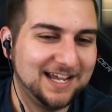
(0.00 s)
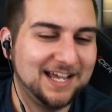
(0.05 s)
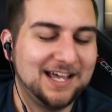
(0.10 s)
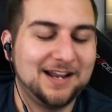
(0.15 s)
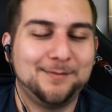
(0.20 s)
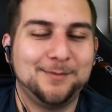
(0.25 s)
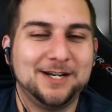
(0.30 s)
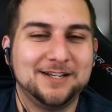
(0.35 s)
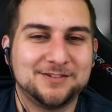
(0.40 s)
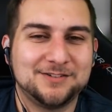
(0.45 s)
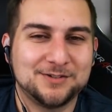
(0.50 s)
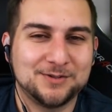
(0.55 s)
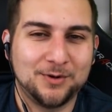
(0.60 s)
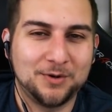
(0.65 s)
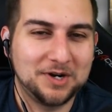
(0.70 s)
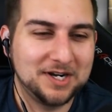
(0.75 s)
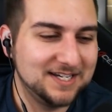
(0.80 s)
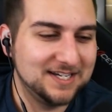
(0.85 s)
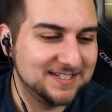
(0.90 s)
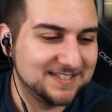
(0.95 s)
animated
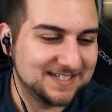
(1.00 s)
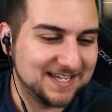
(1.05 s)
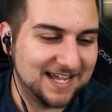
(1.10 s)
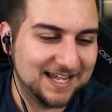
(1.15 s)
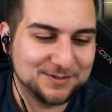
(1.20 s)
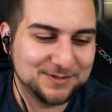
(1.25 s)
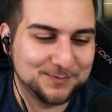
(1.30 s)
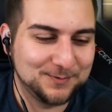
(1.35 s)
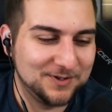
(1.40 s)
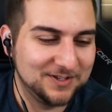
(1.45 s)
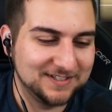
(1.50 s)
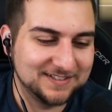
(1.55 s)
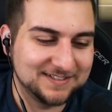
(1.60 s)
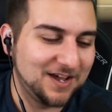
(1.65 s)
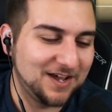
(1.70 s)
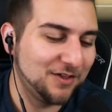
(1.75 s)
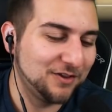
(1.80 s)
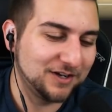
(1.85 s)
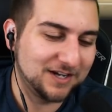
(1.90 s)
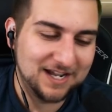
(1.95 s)
stories as well as
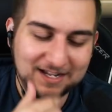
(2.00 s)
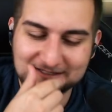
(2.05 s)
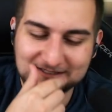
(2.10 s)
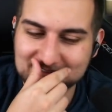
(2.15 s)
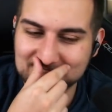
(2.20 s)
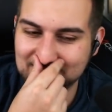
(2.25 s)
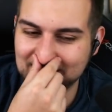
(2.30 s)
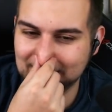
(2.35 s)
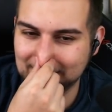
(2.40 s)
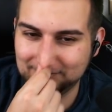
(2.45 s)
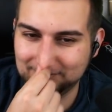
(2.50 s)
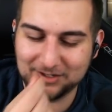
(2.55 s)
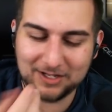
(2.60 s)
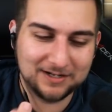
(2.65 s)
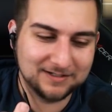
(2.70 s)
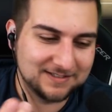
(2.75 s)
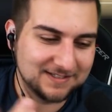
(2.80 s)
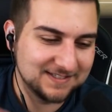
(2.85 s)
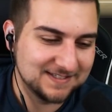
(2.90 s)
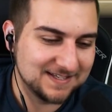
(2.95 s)
other content like
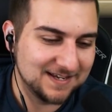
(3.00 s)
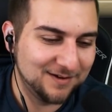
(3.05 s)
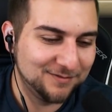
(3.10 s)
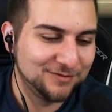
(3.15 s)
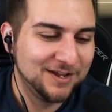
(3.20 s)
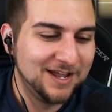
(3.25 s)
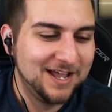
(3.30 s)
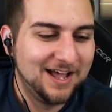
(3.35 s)
vlogs and stuff,